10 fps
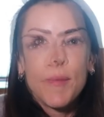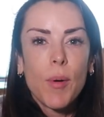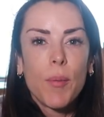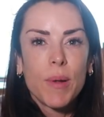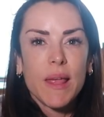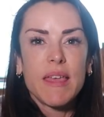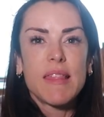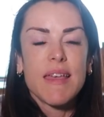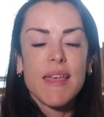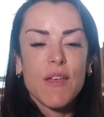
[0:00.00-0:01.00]
But
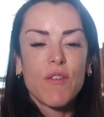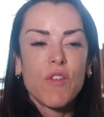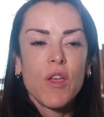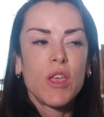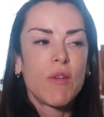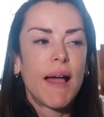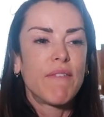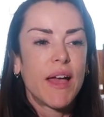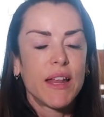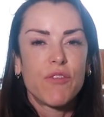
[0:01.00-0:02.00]
please, if you
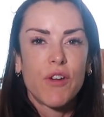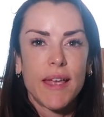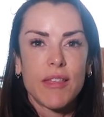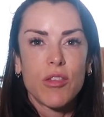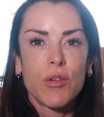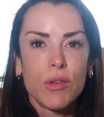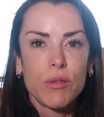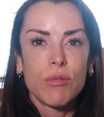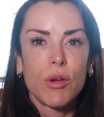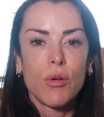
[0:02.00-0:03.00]
have any friends who
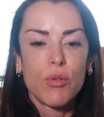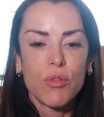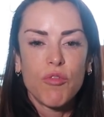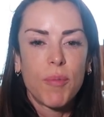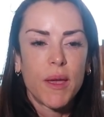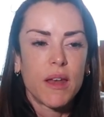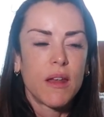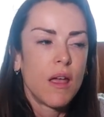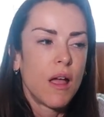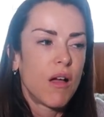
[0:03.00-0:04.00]
you know who've
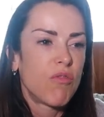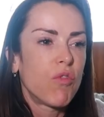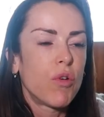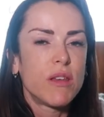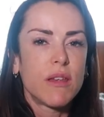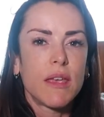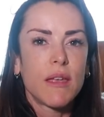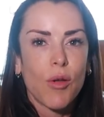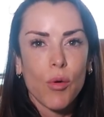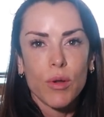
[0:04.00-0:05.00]
been
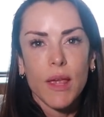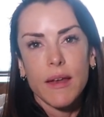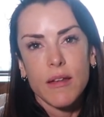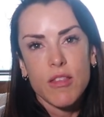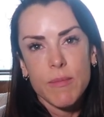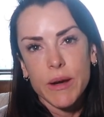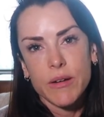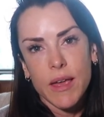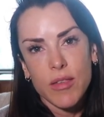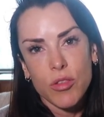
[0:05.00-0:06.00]
avoiding going and getting a
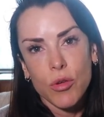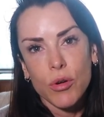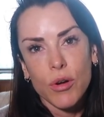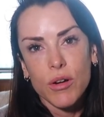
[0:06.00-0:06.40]
smear test done,